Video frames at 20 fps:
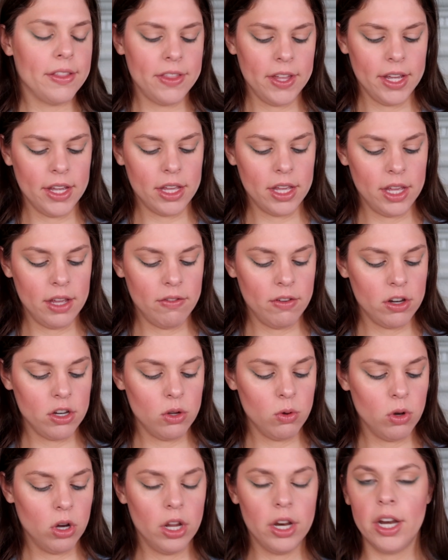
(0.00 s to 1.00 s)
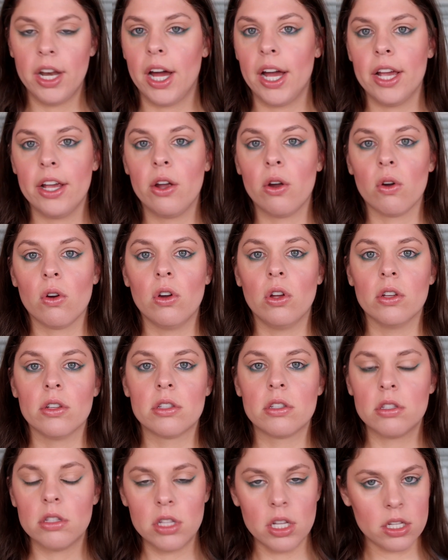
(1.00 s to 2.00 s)
I think even you hooded eye
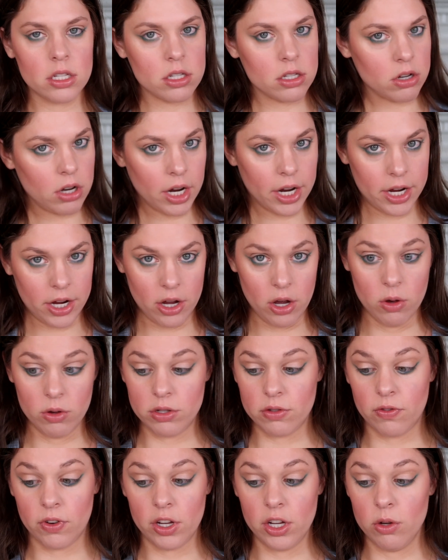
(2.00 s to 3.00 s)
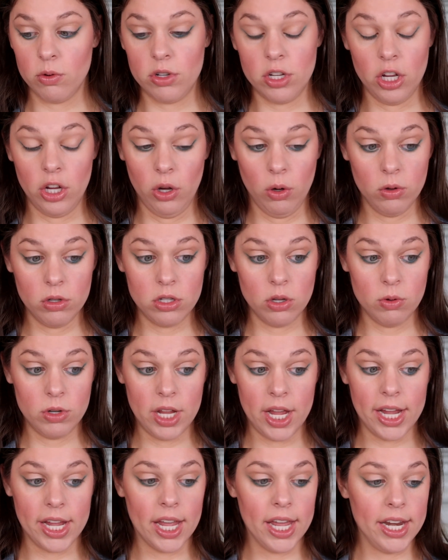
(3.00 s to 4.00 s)
girls, this trick goes for you too. So
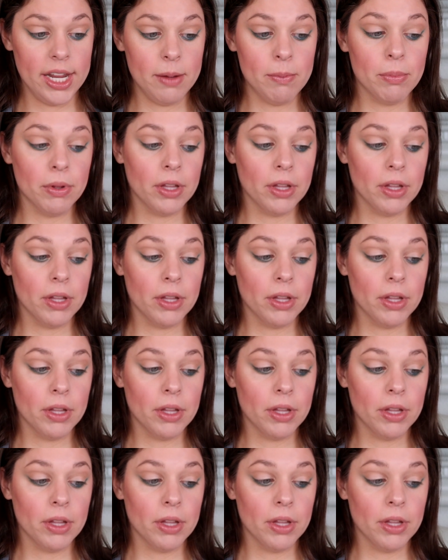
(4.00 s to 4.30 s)
take any